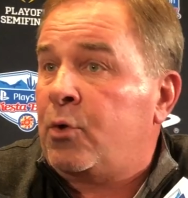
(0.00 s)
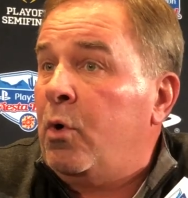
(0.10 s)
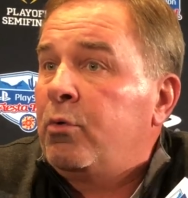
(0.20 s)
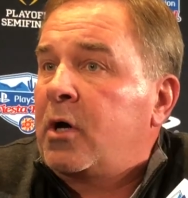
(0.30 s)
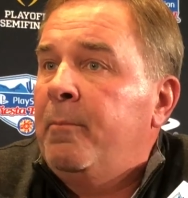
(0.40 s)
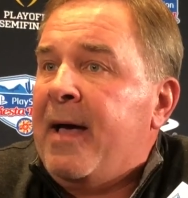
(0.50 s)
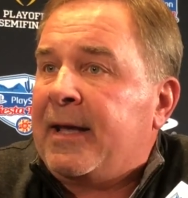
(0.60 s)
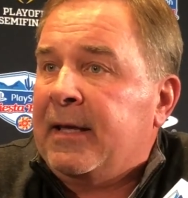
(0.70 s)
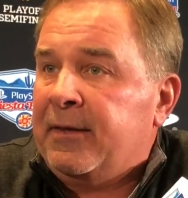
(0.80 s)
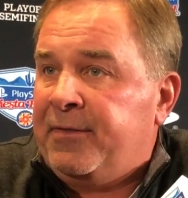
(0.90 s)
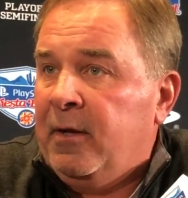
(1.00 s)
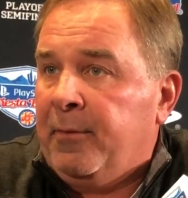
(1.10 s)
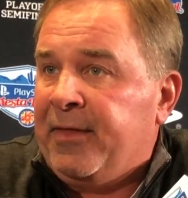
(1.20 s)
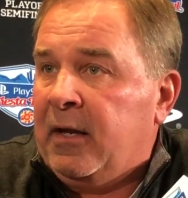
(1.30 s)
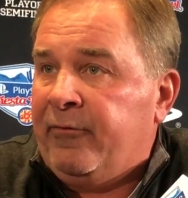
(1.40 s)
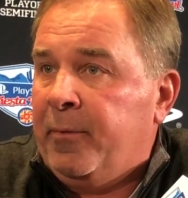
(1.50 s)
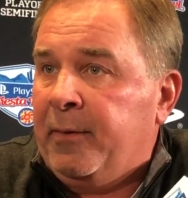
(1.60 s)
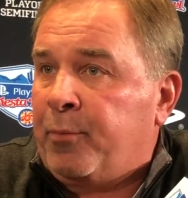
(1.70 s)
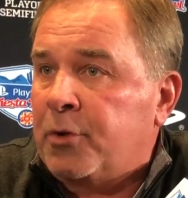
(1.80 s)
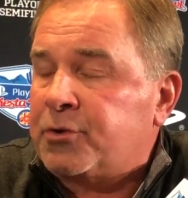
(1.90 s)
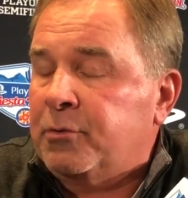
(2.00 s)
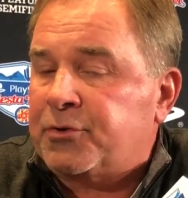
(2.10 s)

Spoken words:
quote, come back and get them without ever being personal.